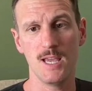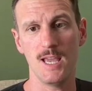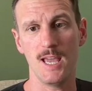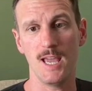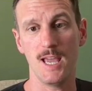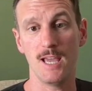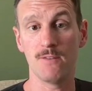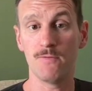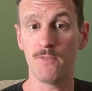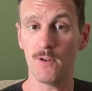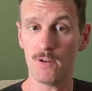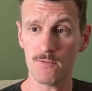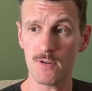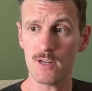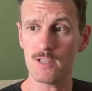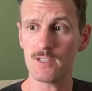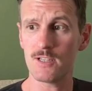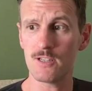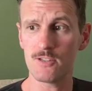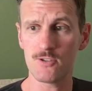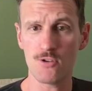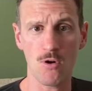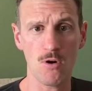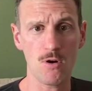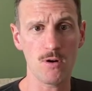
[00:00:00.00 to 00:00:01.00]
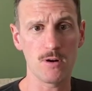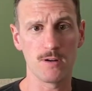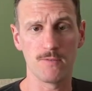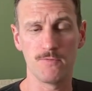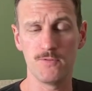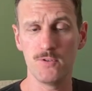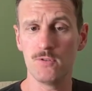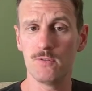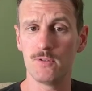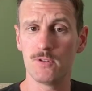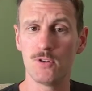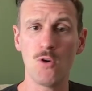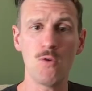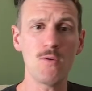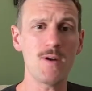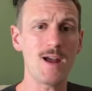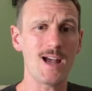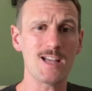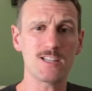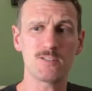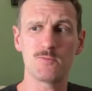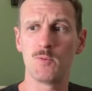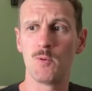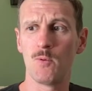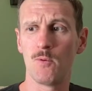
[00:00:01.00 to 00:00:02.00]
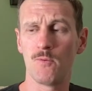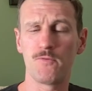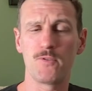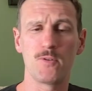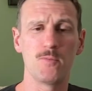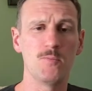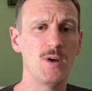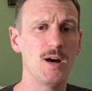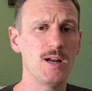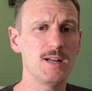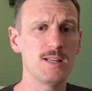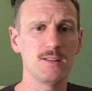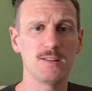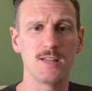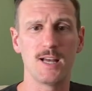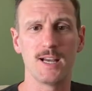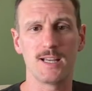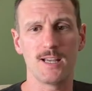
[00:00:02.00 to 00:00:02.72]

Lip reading: And fundraising is hard. If you go ask people for money,